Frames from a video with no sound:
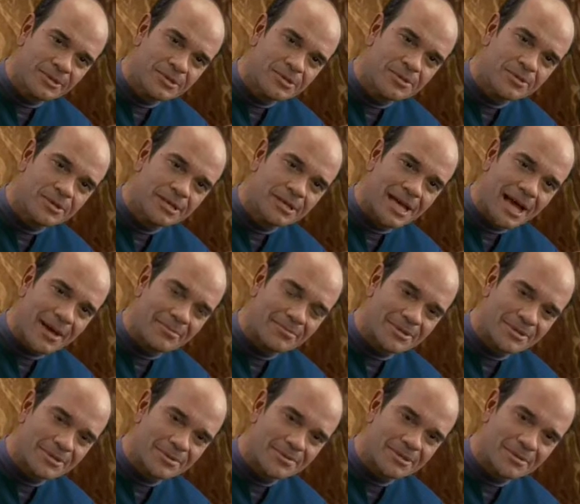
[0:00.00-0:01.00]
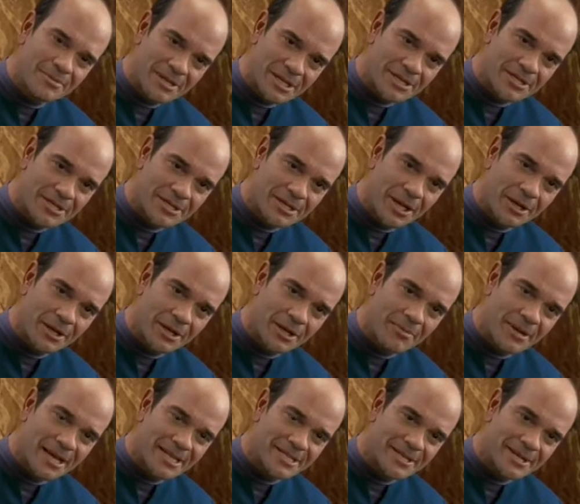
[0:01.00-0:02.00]
You'll soon adapt to diminished lung
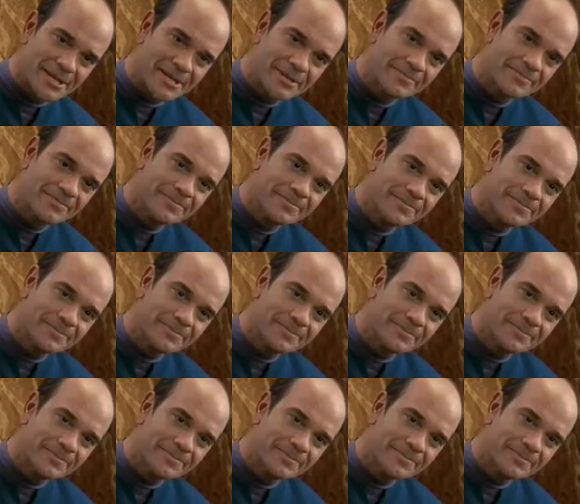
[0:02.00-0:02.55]
capacity.